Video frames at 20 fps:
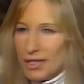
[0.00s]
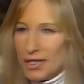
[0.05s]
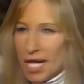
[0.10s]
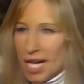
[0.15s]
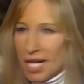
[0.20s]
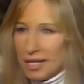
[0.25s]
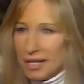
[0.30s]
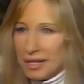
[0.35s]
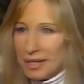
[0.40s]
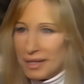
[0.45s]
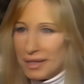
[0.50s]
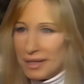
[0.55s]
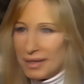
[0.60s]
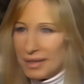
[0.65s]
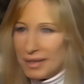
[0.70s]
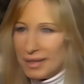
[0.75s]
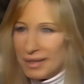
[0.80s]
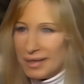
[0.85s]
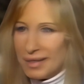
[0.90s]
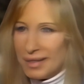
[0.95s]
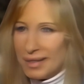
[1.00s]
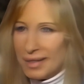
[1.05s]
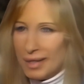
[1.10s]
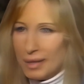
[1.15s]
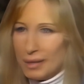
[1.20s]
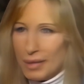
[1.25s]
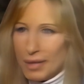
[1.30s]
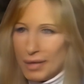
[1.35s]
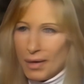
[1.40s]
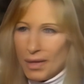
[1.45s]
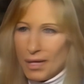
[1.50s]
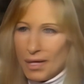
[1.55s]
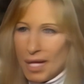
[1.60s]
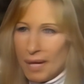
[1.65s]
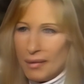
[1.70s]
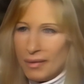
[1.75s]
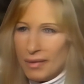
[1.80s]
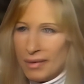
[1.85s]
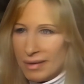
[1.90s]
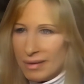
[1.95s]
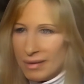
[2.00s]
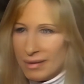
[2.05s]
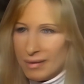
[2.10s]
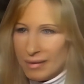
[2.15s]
jet, you know, because I'm